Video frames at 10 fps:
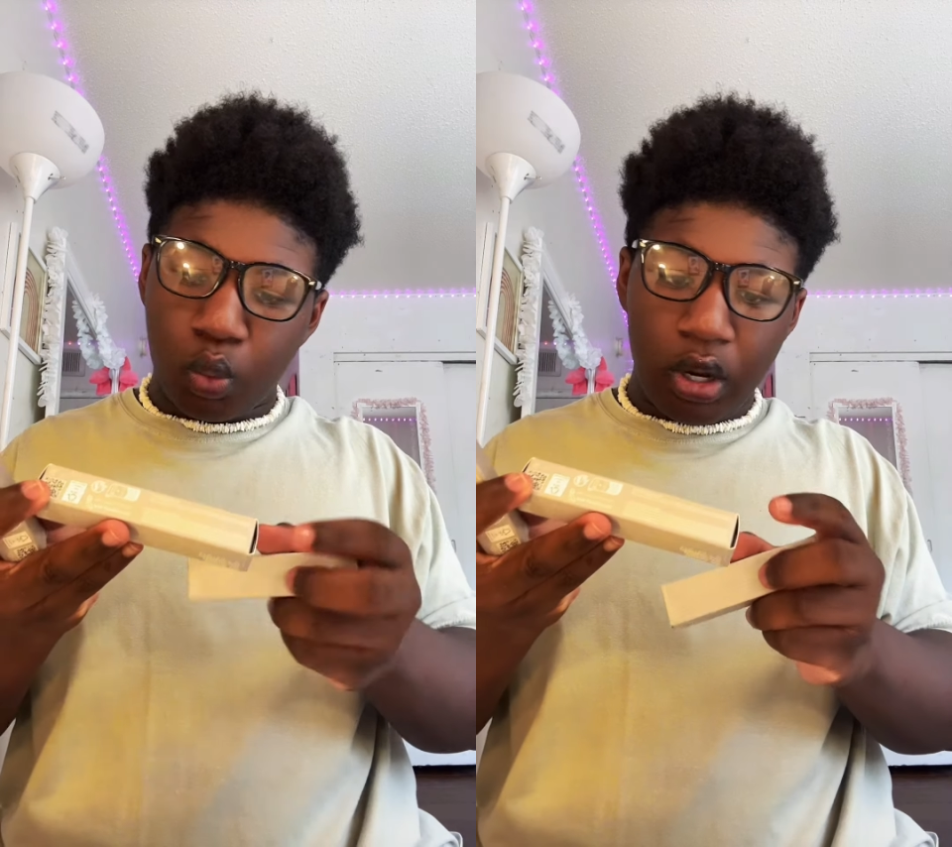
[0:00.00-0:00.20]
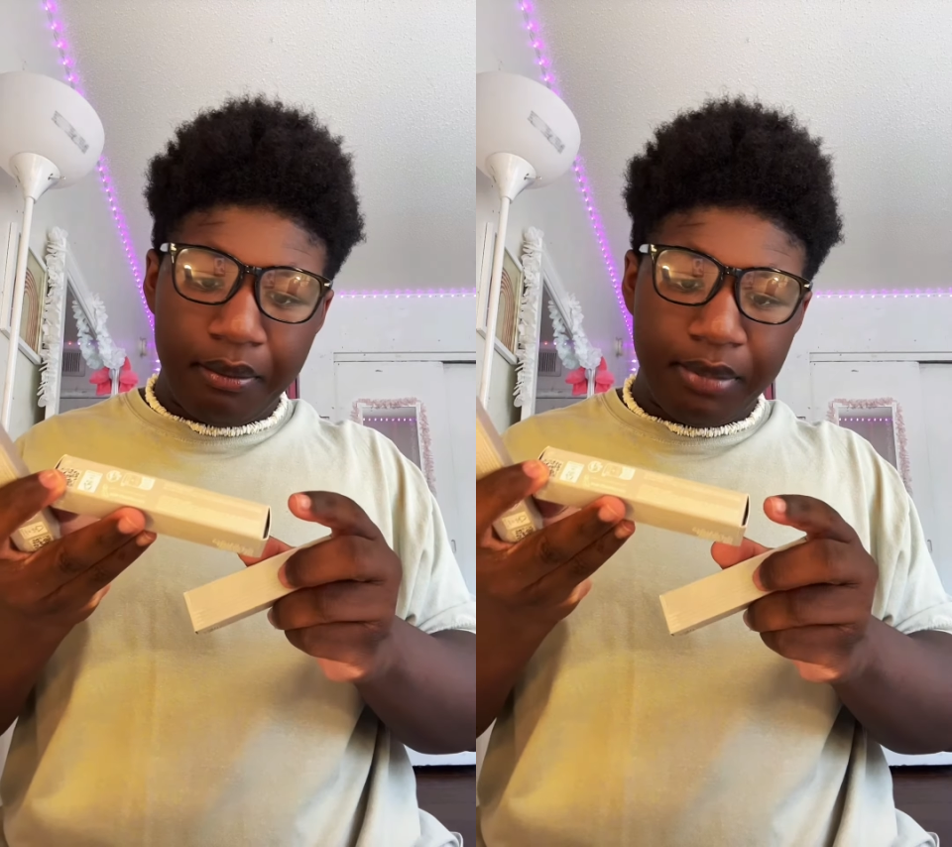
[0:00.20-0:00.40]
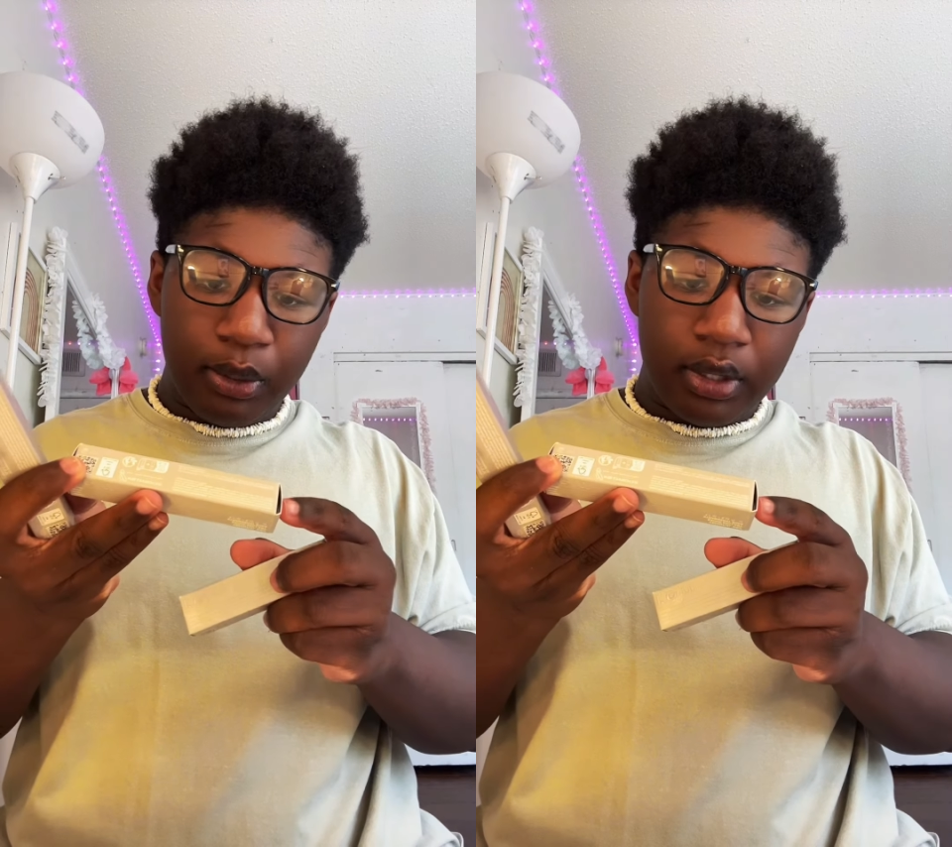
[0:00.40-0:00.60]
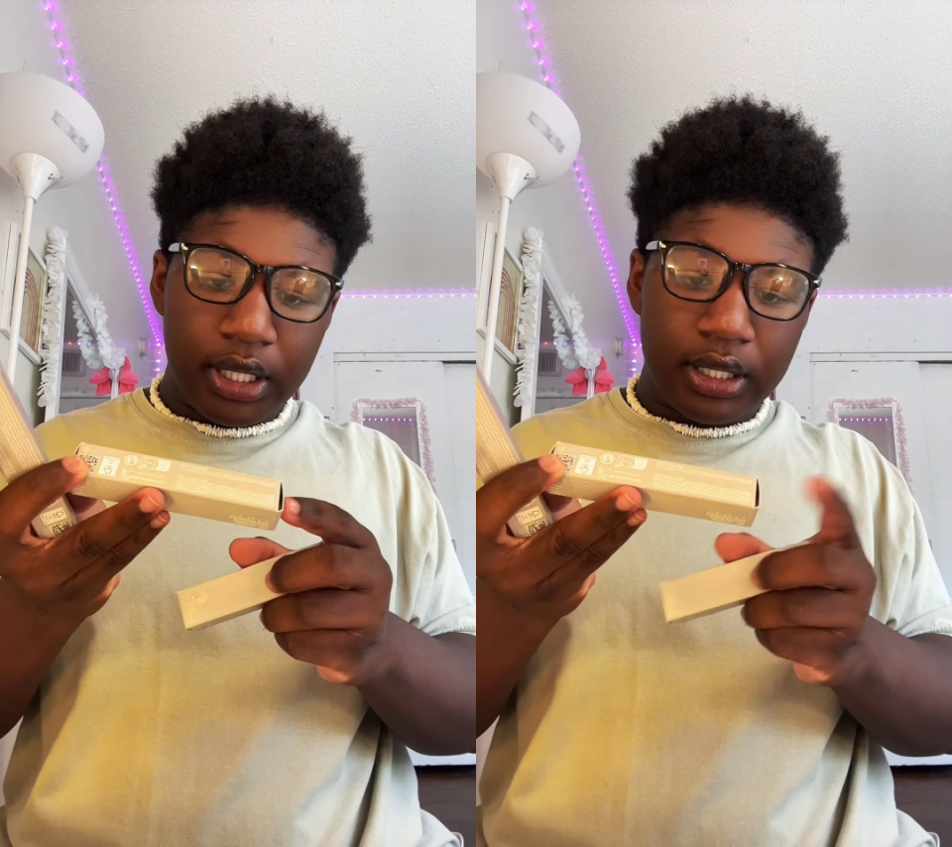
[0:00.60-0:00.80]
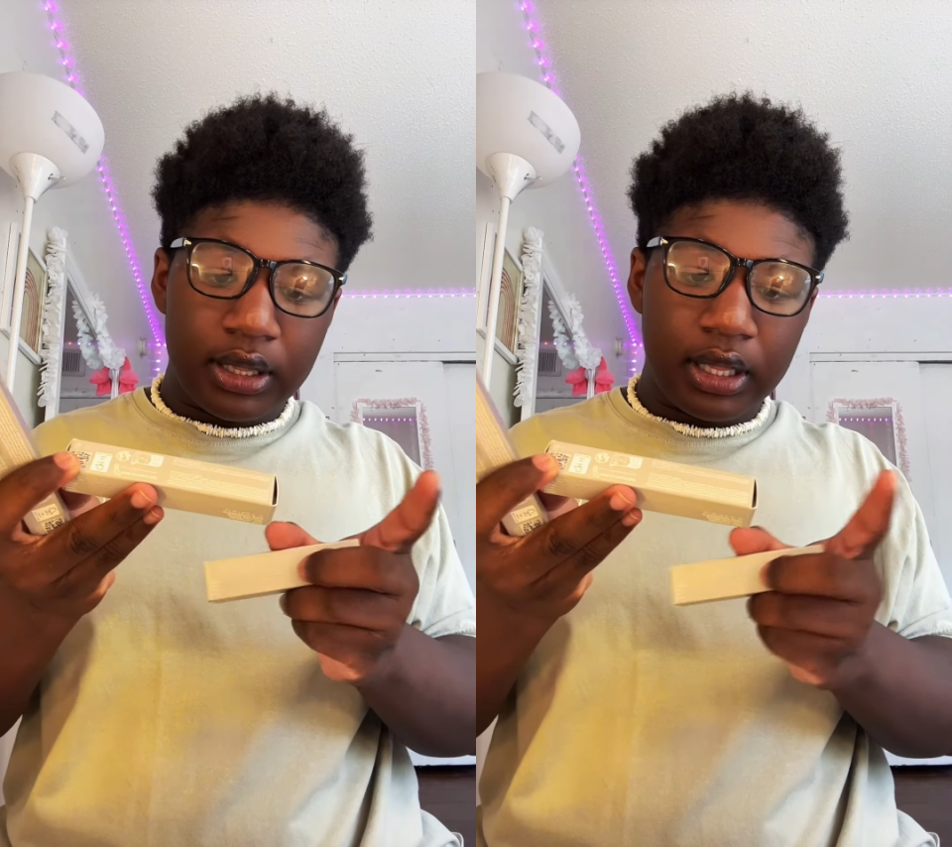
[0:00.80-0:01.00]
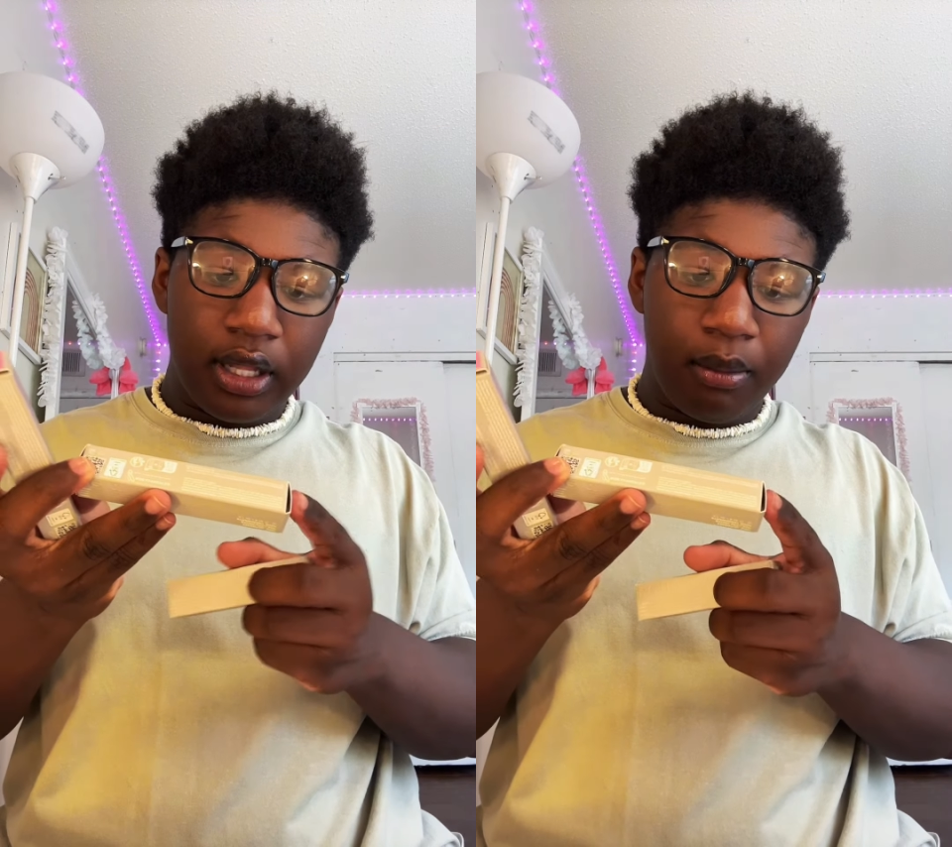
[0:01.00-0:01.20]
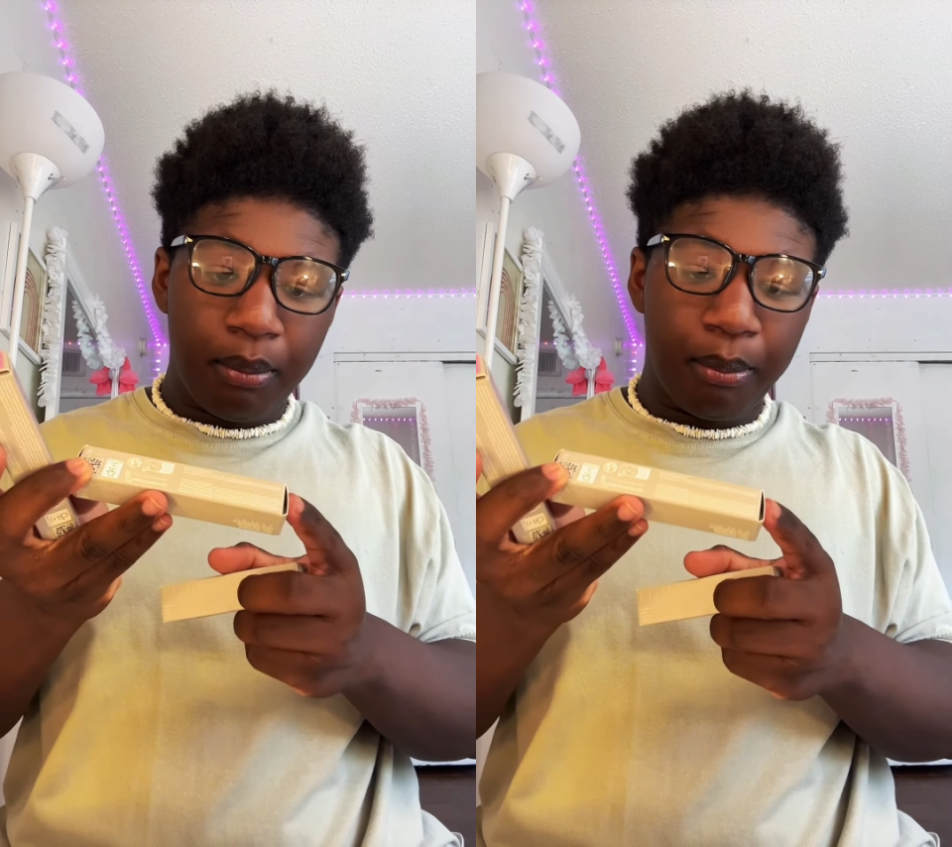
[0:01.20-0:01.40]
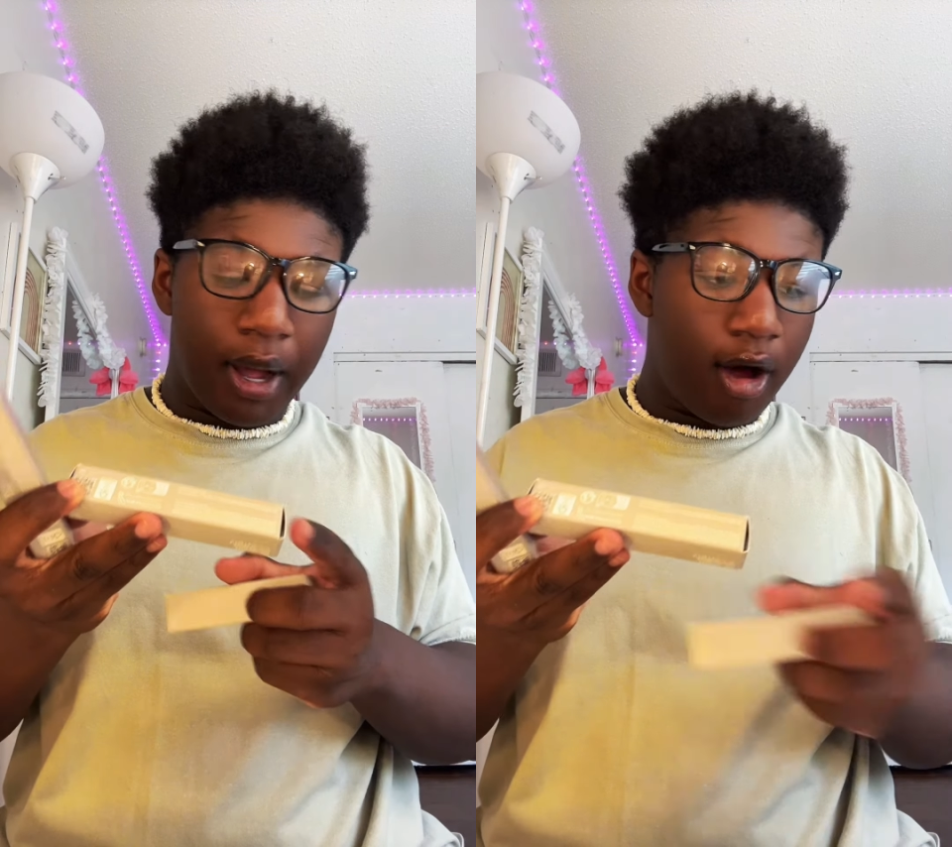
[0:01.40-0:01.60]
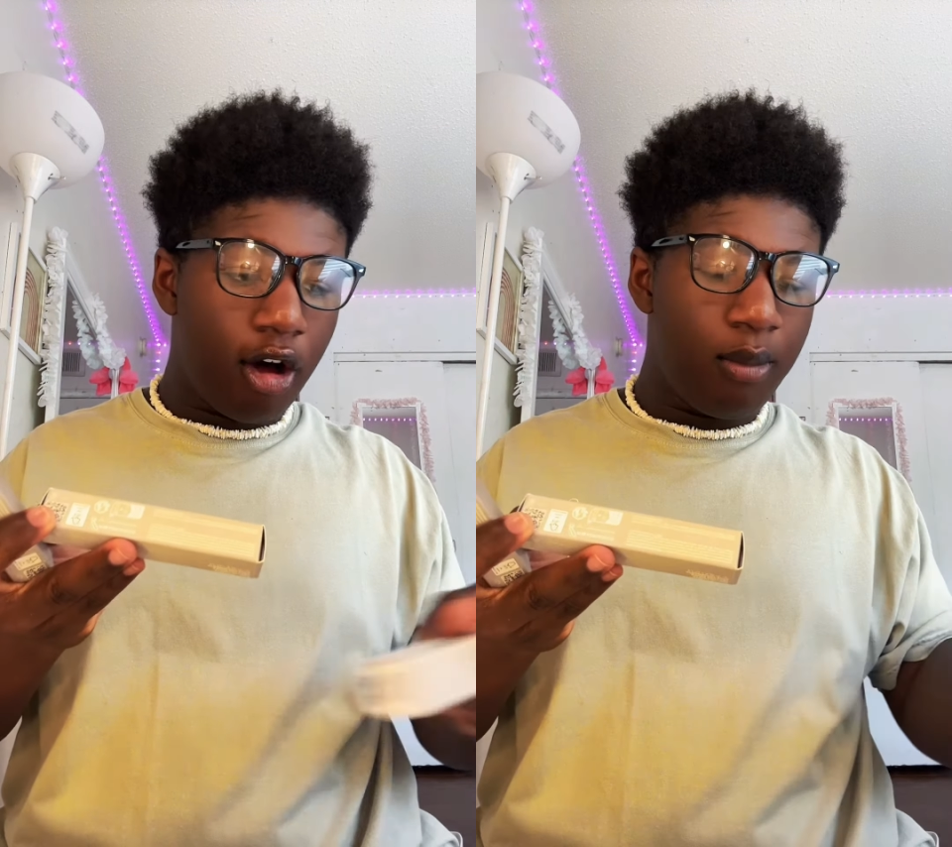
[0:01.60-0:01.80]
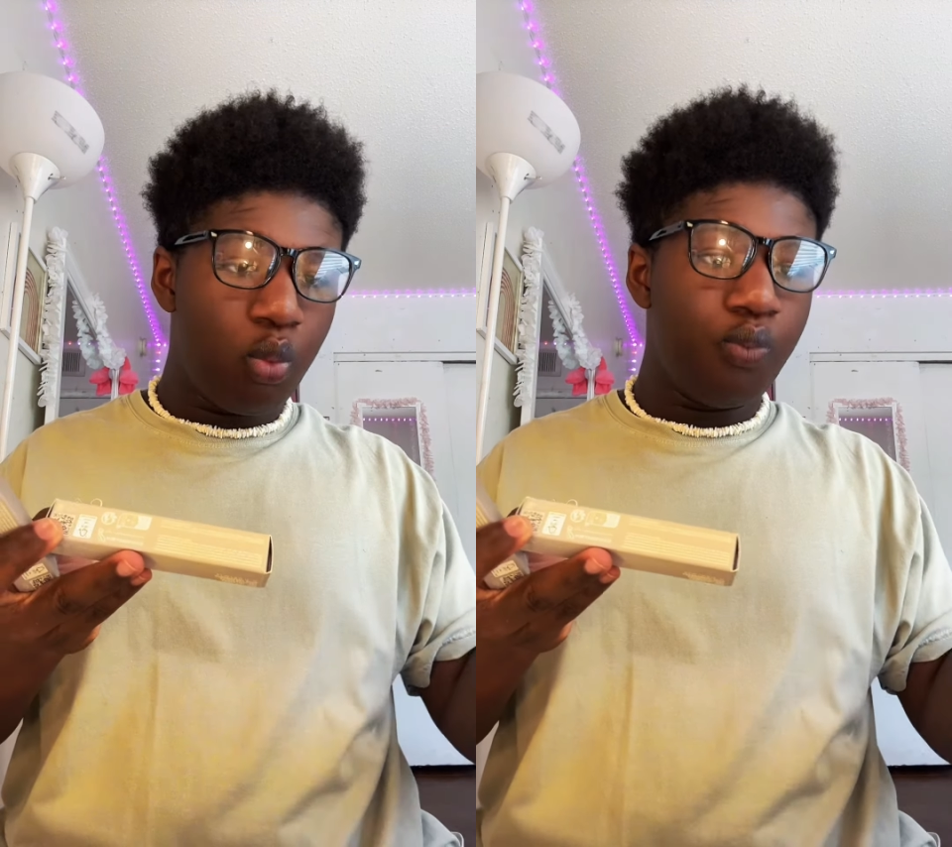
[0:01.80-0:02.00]
Realm Beauty lip
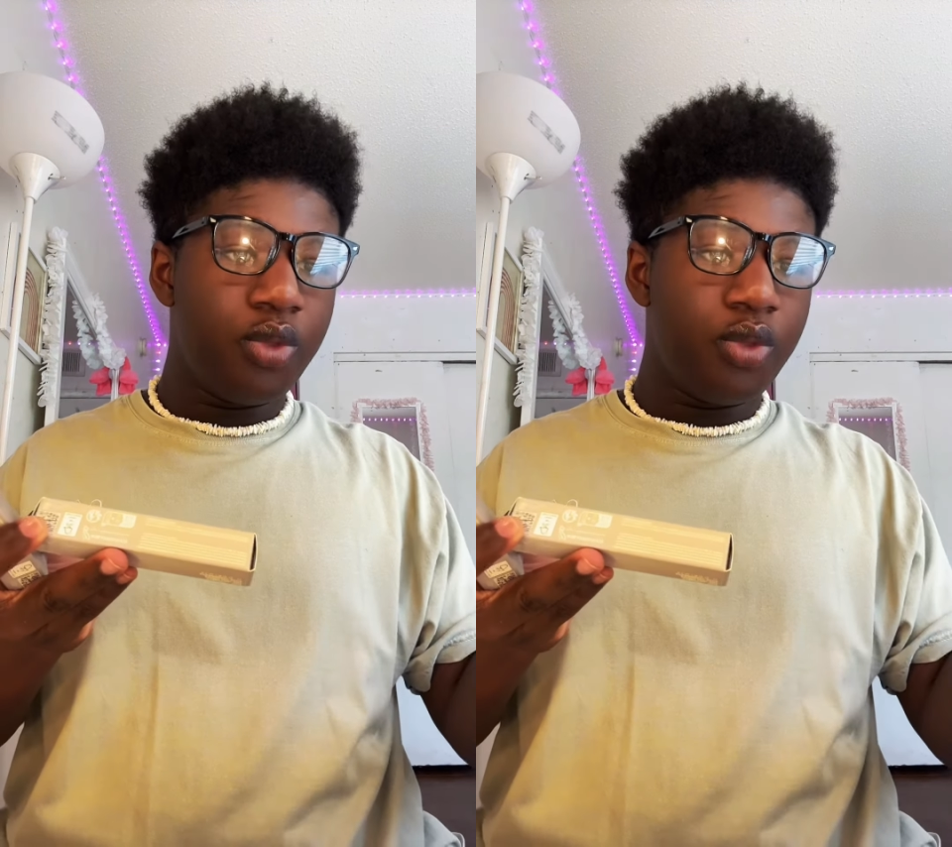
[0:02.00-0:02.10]
balm,